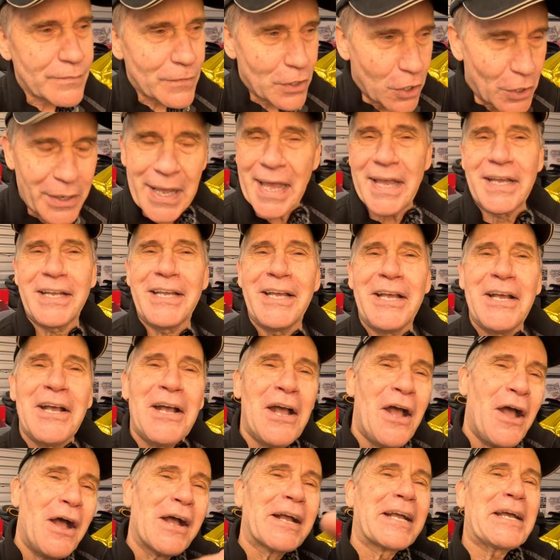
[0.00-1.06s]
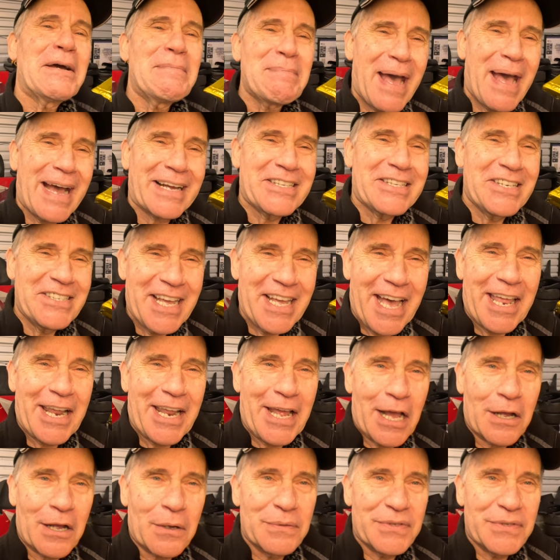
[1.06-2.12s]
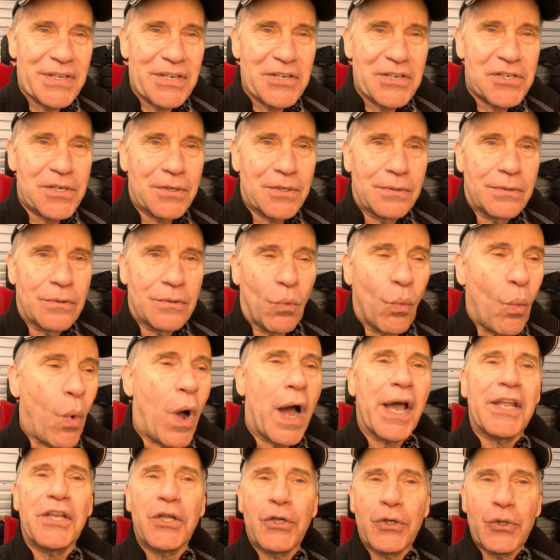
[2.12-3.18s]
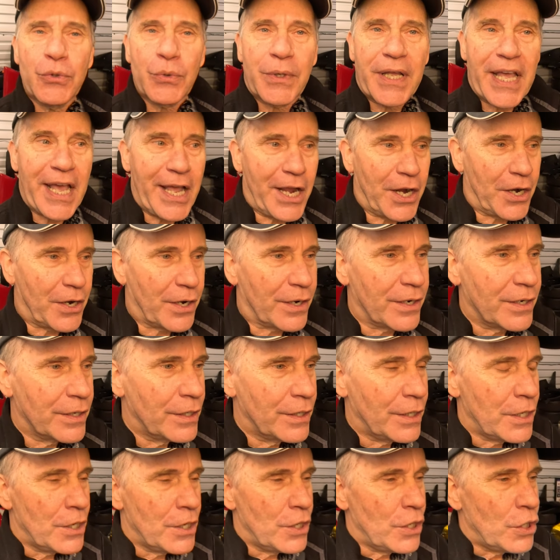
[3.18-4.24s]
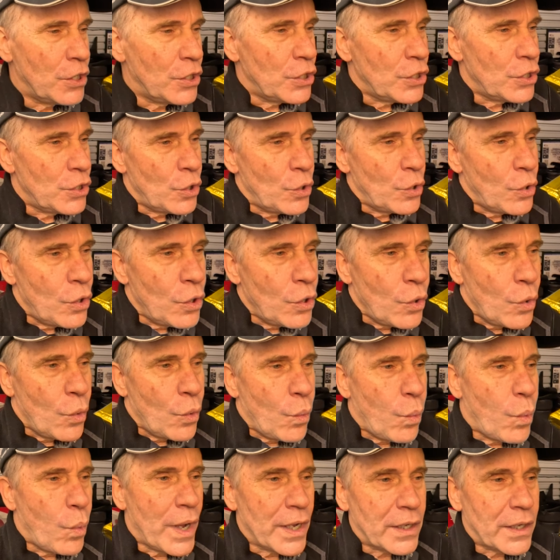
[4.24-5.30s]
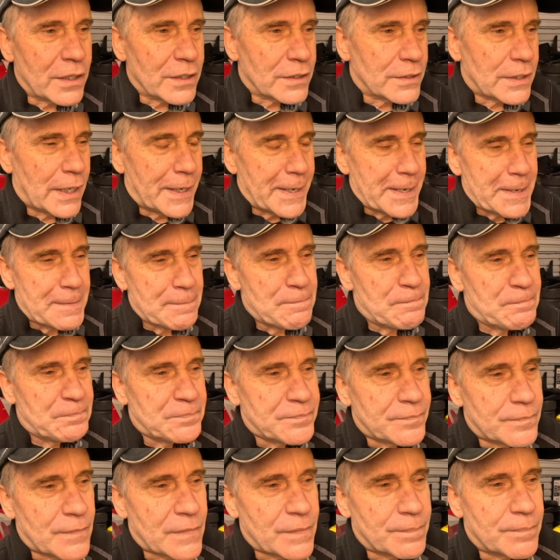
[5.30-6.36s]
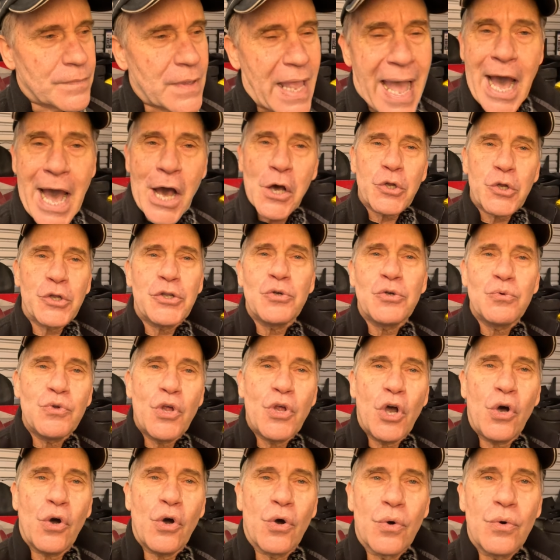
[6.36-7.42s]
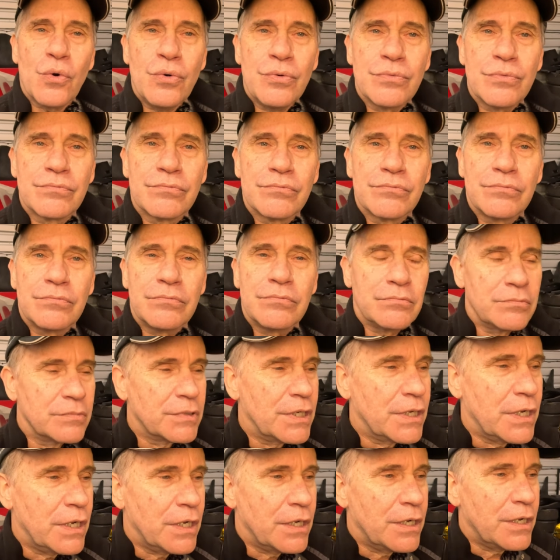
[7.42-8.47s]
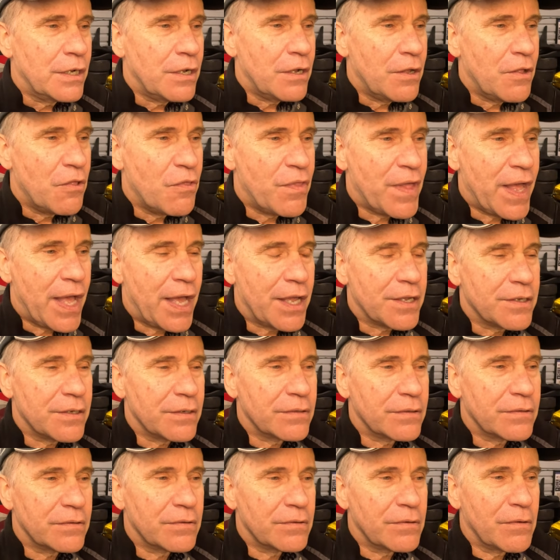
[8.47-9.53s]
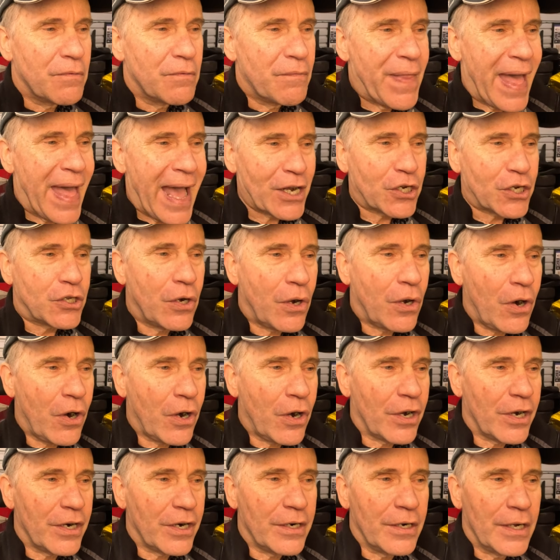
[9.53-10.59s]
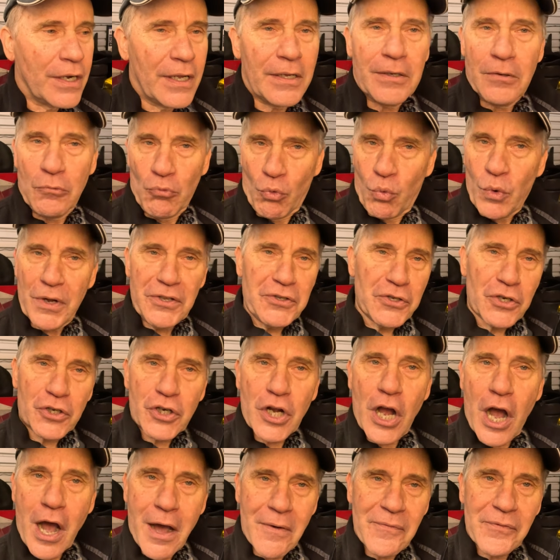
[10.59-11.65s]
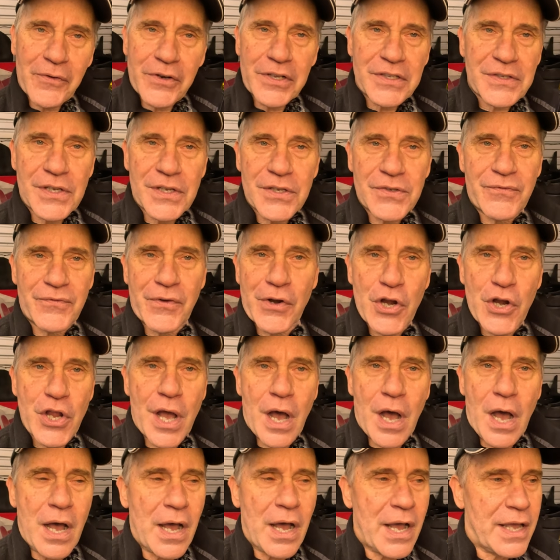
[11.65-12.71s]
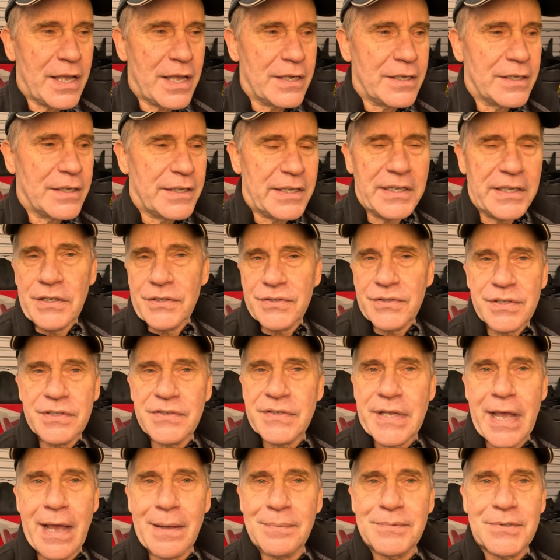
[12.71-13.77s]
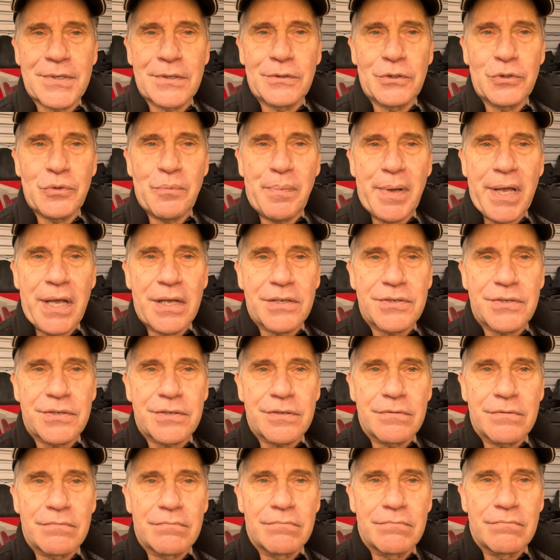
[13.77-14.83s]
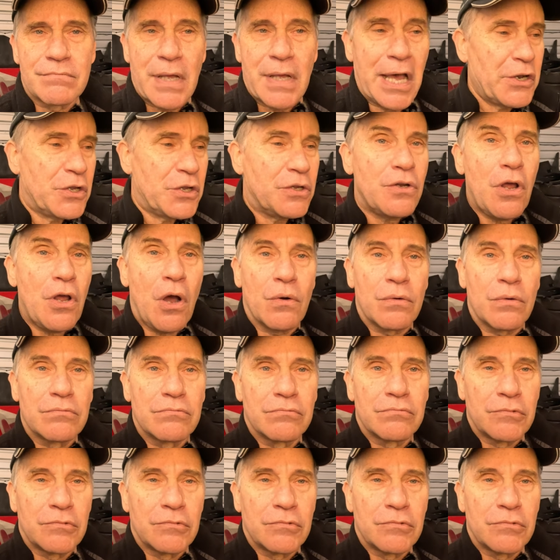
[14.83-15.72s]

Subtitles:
Okay, come back to data acquisition. Why do you care? Well, how do you know that car, when your confidence is very high, is its absolute best? How do you know?